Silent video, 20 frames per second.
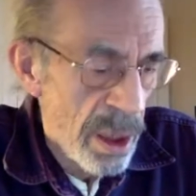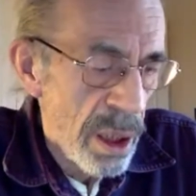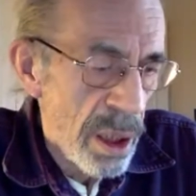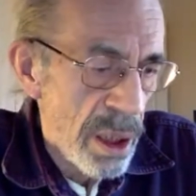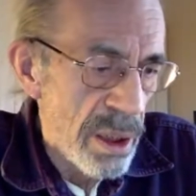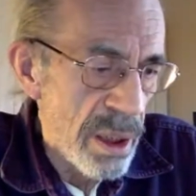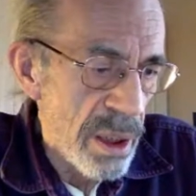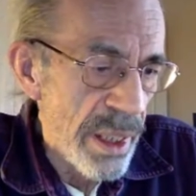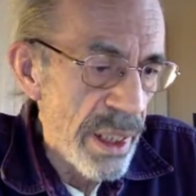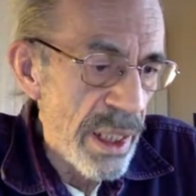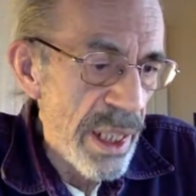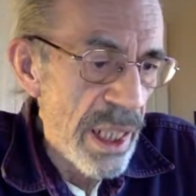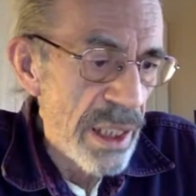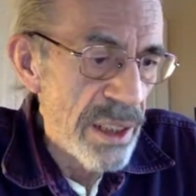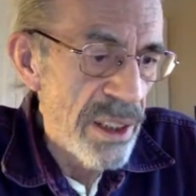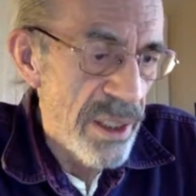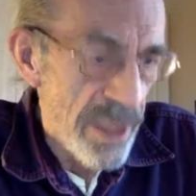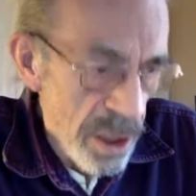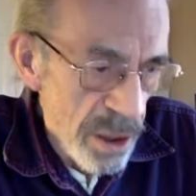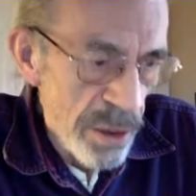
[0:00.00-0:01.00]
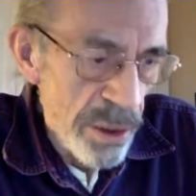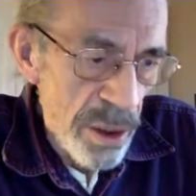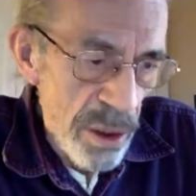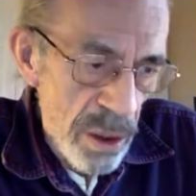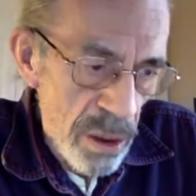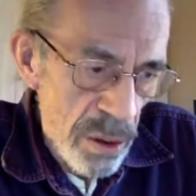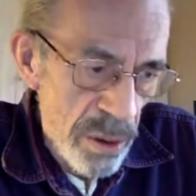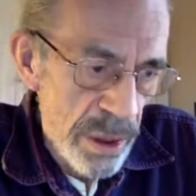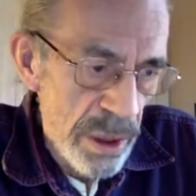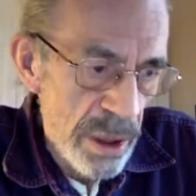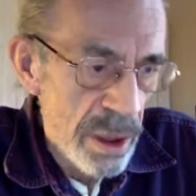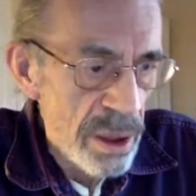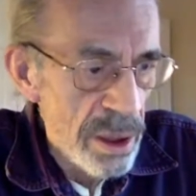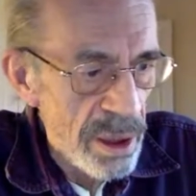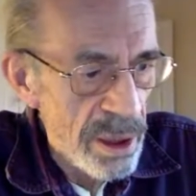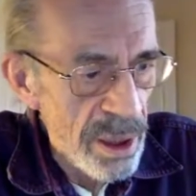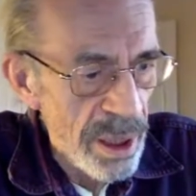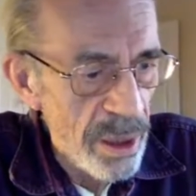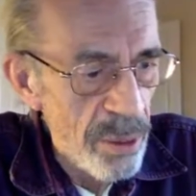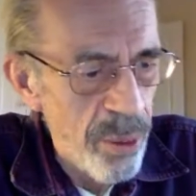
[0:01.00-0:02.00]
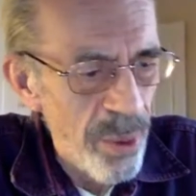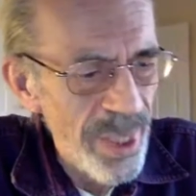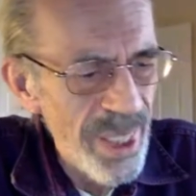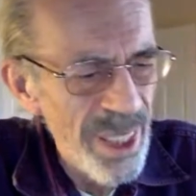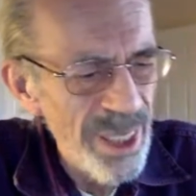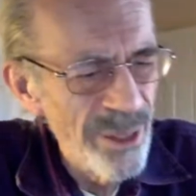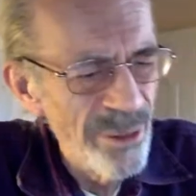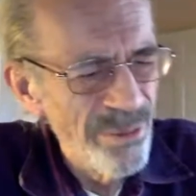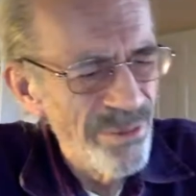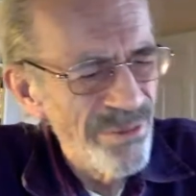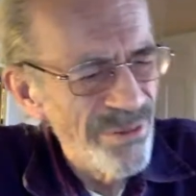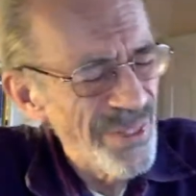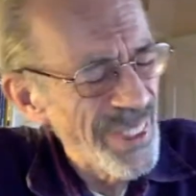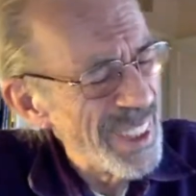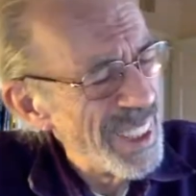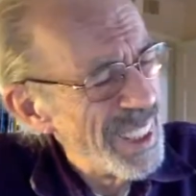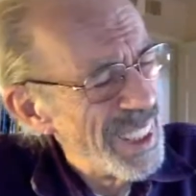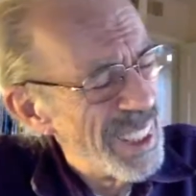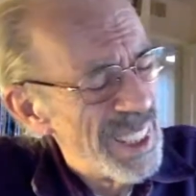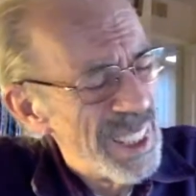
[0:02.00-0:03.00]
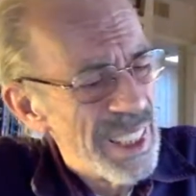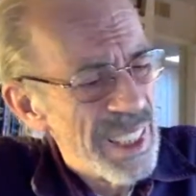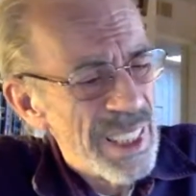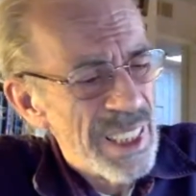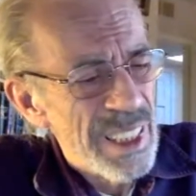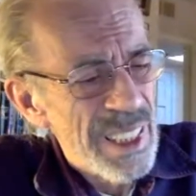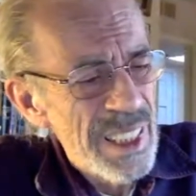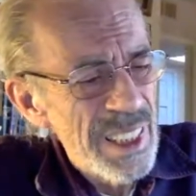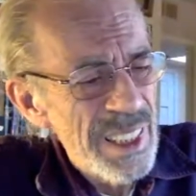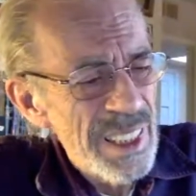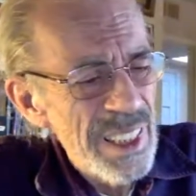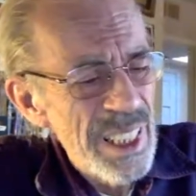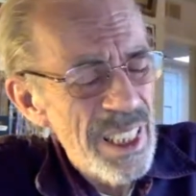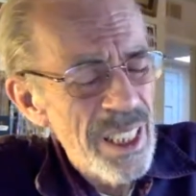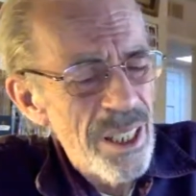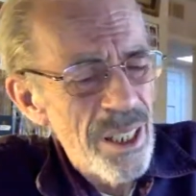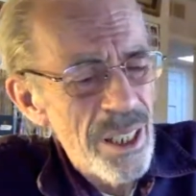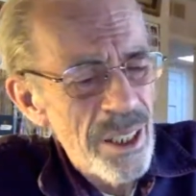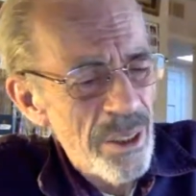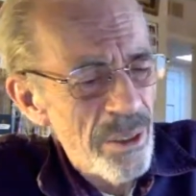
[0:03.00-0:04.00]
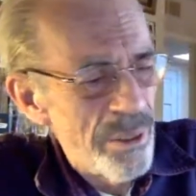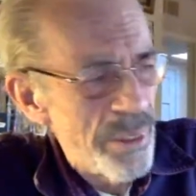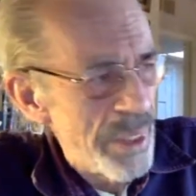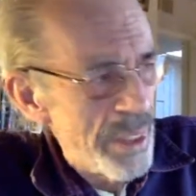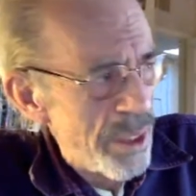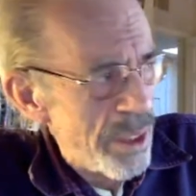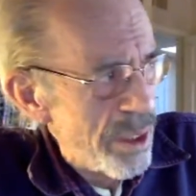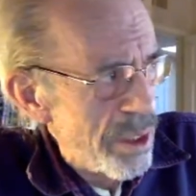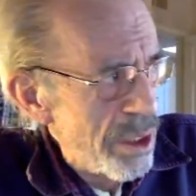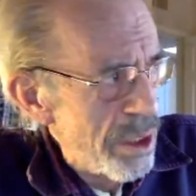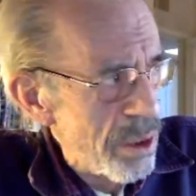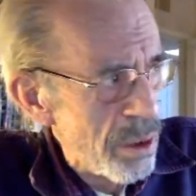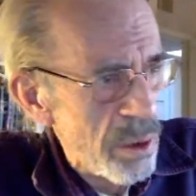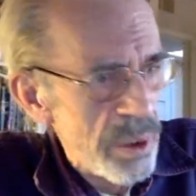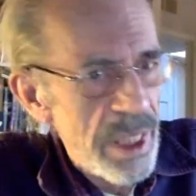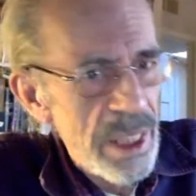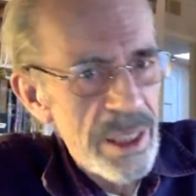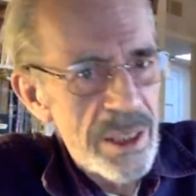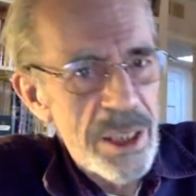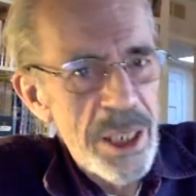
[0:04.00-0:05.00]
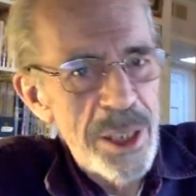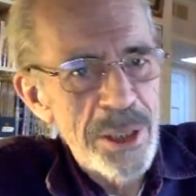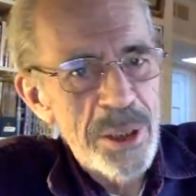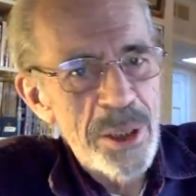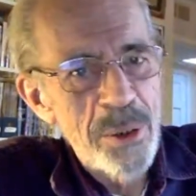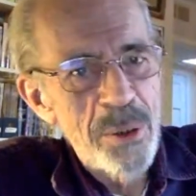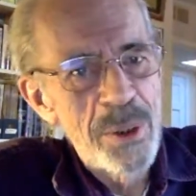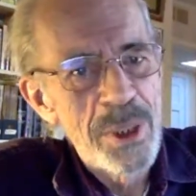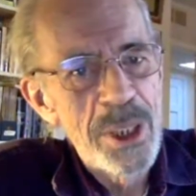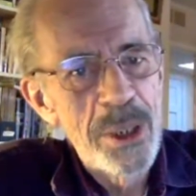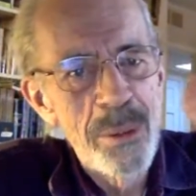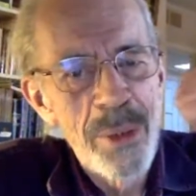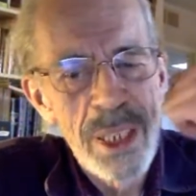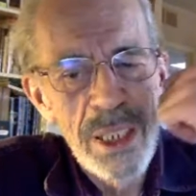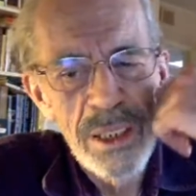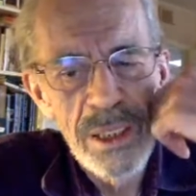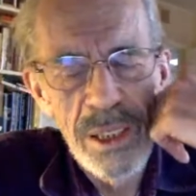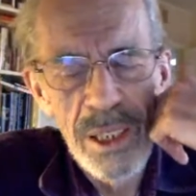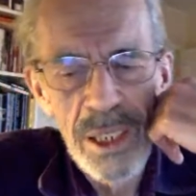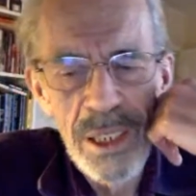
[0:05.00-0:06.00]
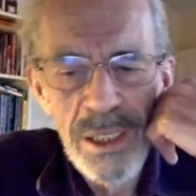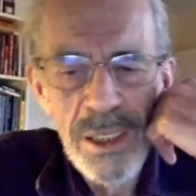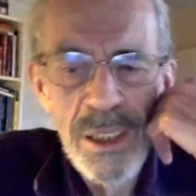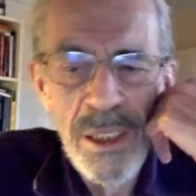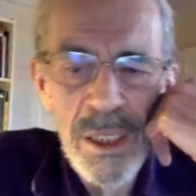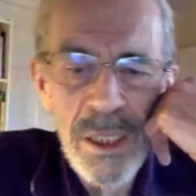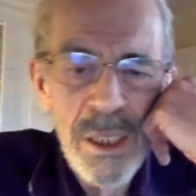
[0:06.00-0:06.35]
So, and still deluded. It's like, well, that's kind of hard to figure too. That doesn't really make sense.